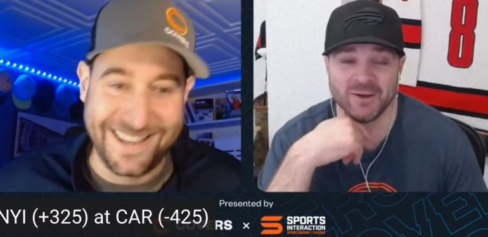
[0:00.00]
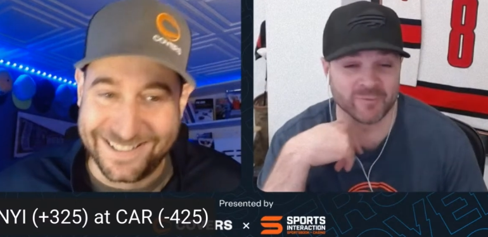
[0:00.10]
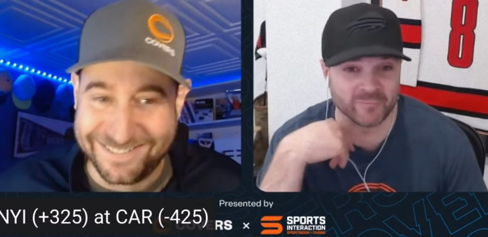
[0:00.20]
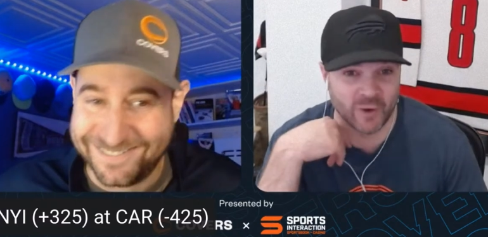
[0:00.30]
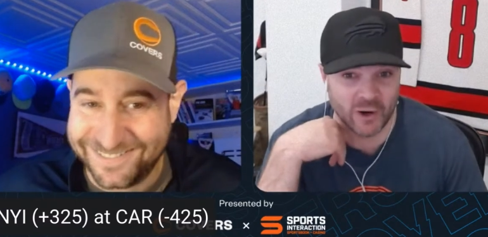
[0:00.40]

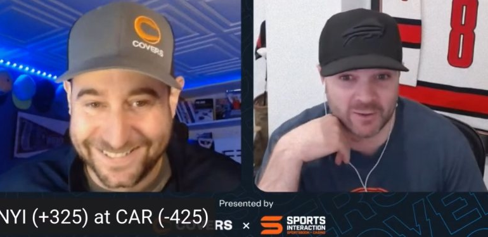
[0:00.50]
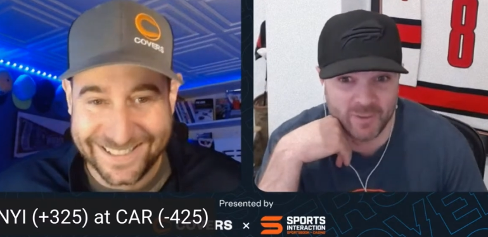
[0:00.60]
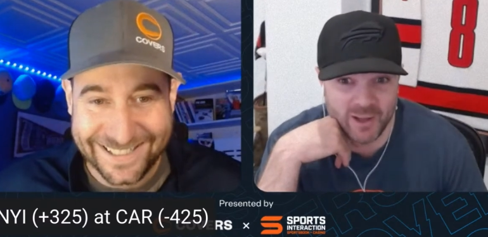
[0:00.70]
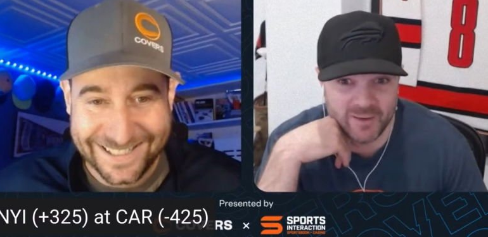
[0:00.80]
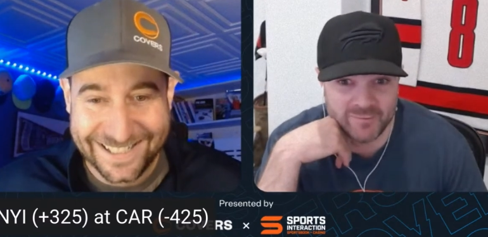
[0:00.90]
Speaker 1: For
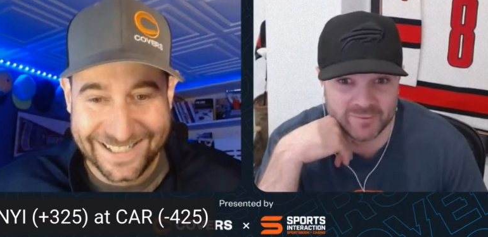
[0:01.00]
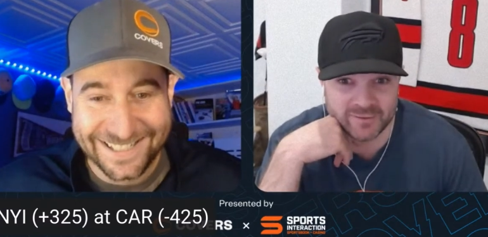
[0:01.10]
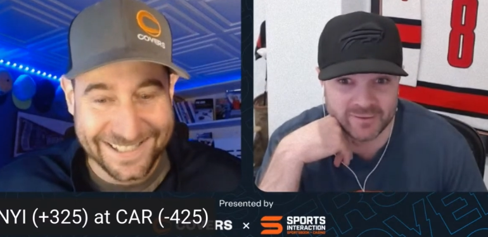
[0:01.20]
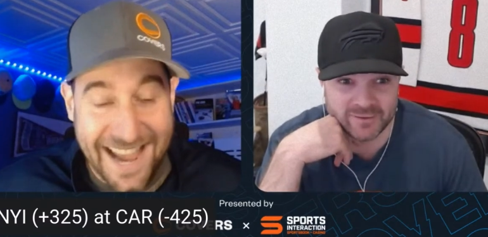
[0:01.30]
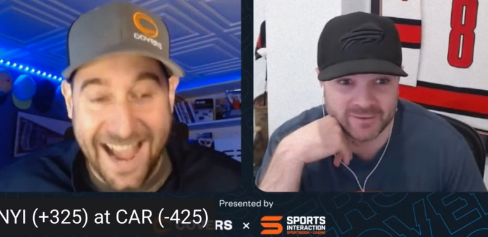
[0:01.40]
Varlamov?
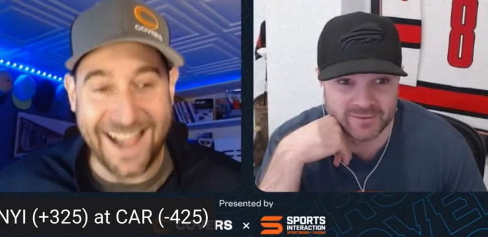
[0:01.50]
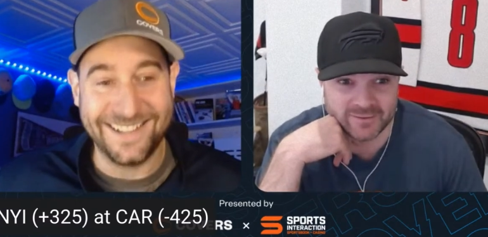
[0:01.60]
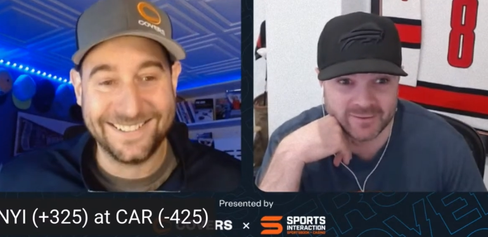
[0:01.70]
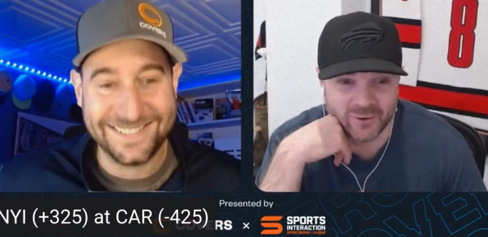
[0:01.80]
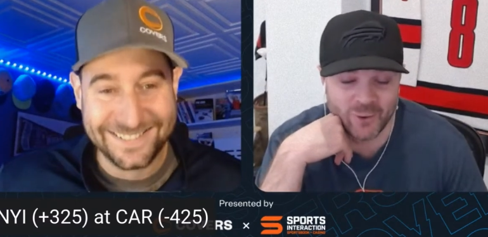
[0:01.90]
yeah.
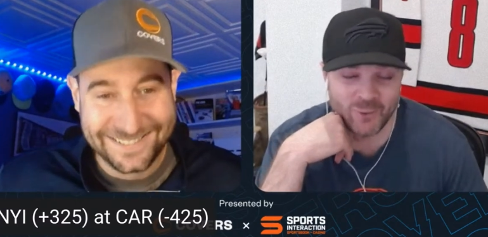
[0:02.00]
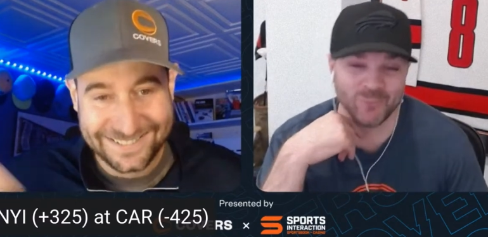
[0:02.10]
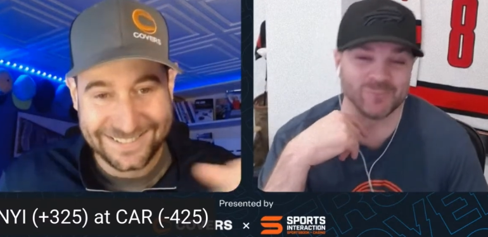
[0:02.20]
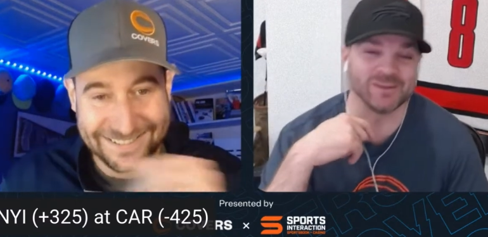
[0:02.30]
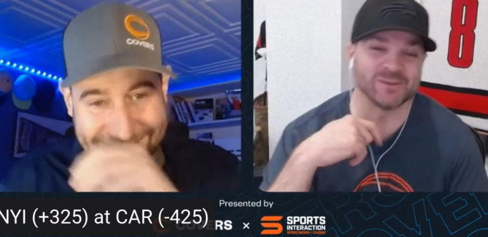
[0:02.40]

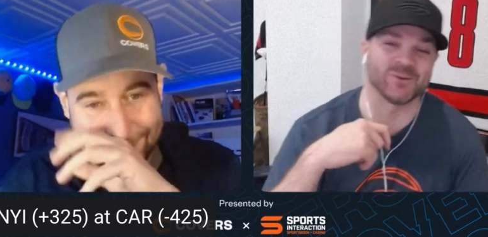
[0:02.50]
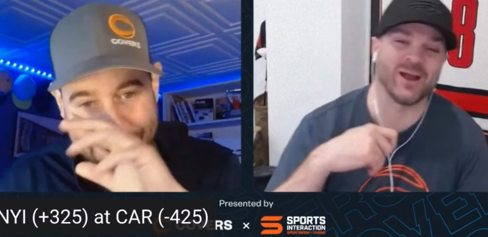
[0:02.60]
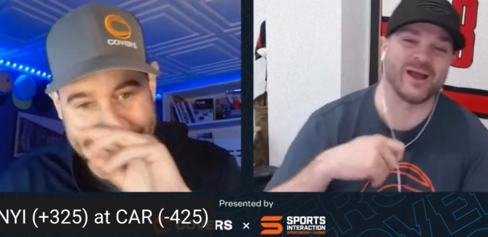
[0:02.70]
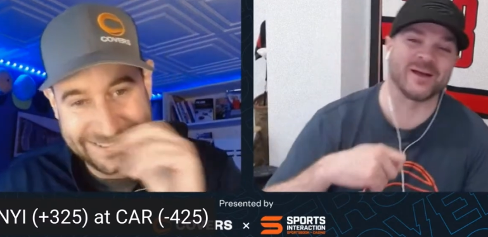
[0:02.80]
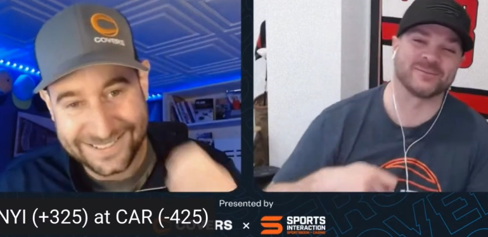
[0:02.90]
Holy
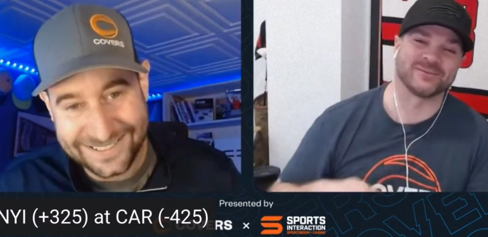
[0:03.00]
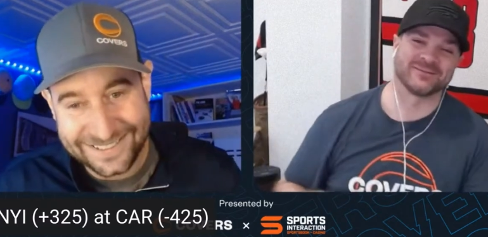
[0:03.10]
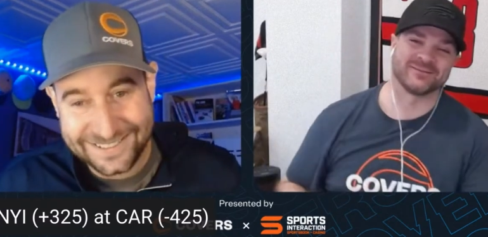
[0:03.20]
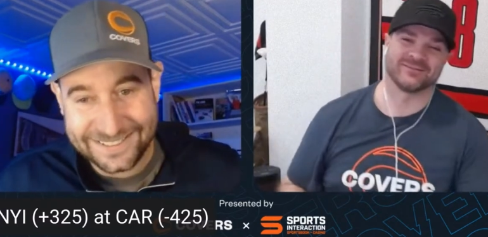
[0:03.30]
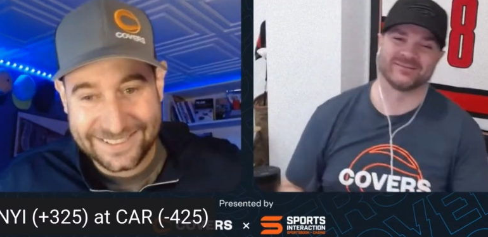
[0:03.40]
crap.
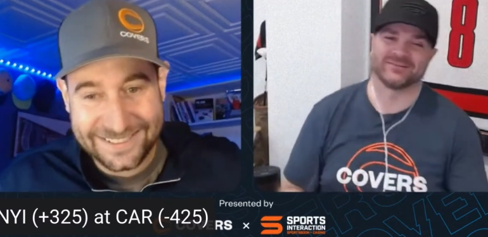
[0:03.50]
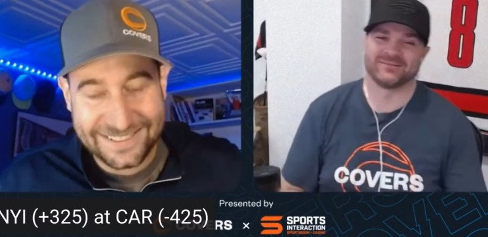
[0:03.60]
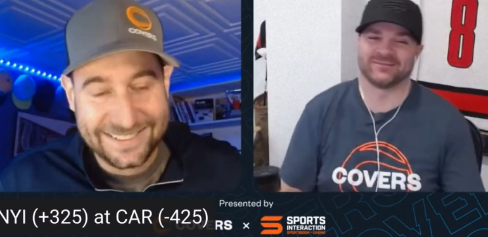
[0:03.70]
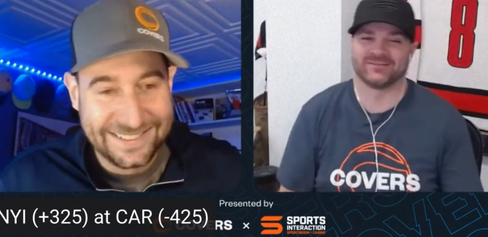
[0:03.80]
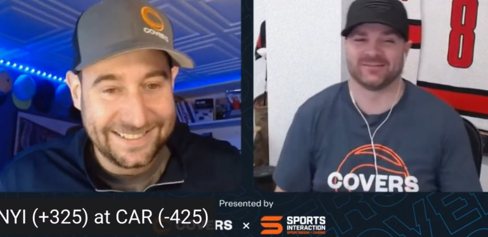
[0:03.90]

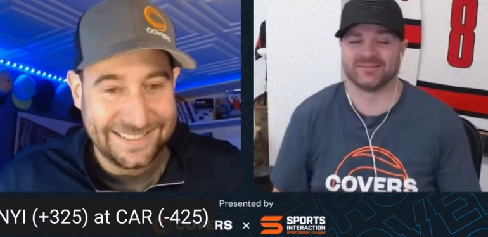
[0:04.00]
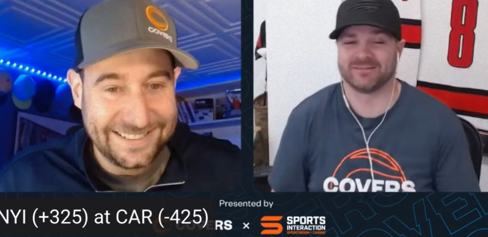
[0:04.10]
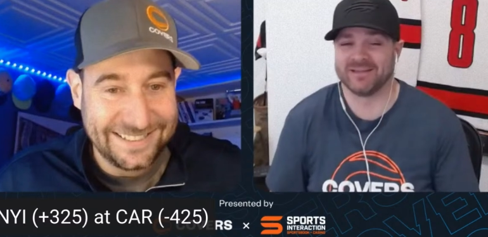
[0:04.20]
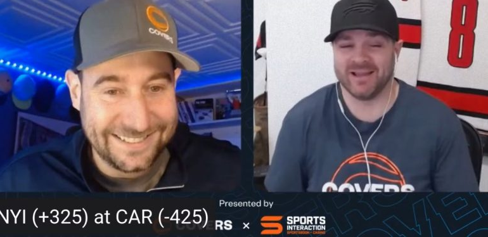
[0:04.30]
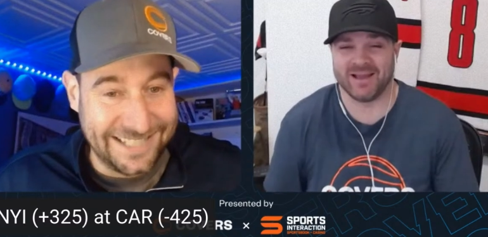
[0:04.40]

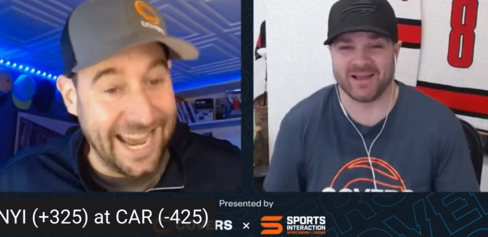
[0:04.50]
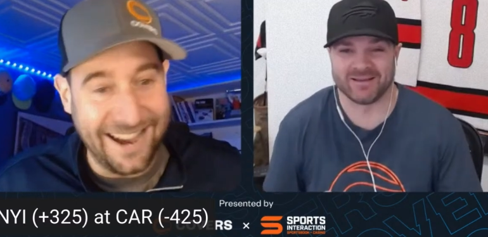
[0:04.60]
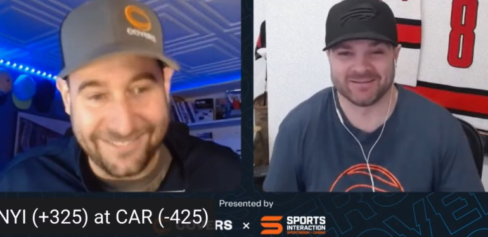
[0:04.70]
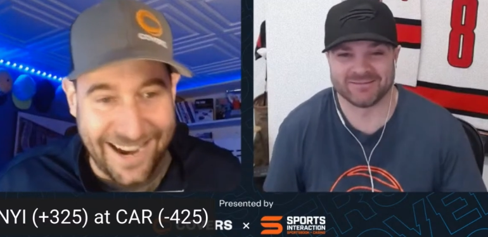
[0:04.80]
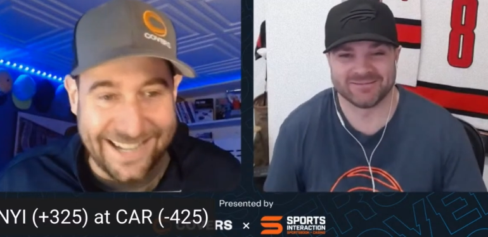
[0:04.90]
Yeah.
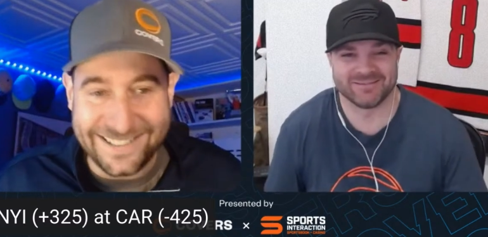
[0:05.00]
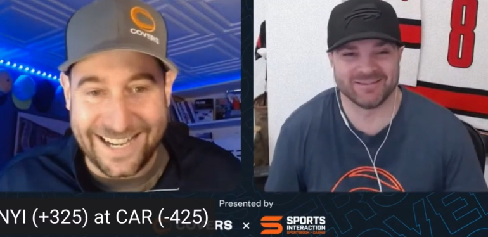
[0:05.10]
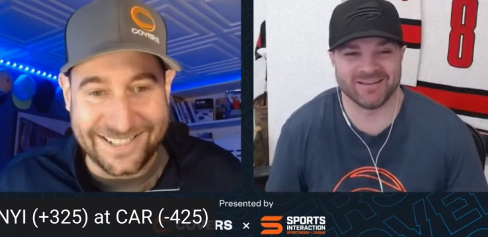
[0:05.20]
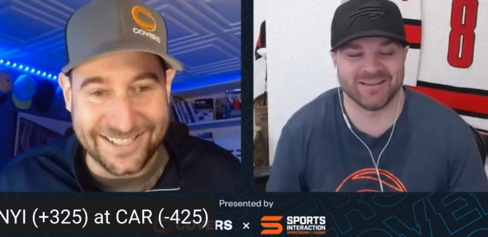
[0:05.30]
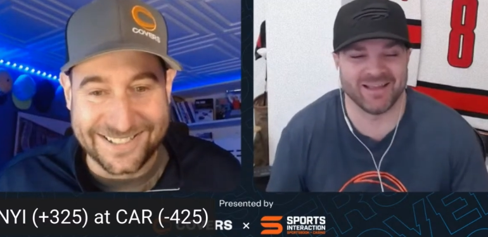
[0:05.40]
Yeah, right?
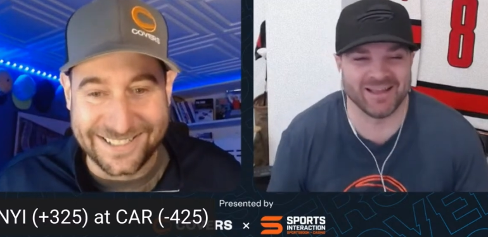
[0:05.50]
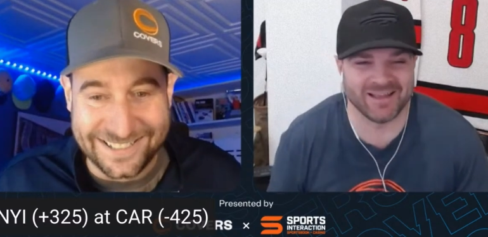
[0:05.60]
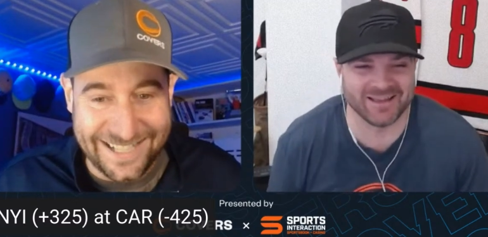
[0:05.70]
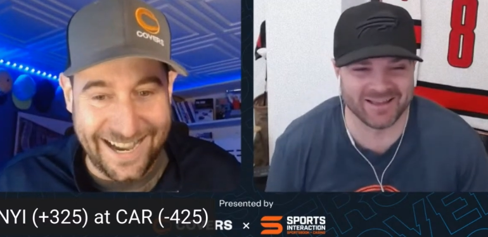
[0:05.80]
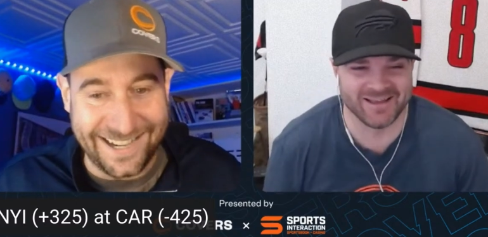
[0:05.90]
Like just
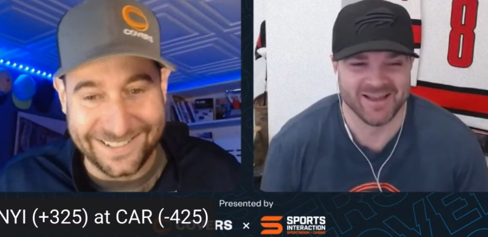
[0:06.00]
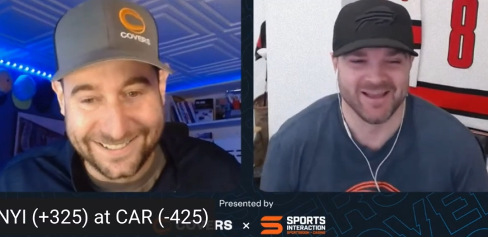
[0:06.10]
yeah.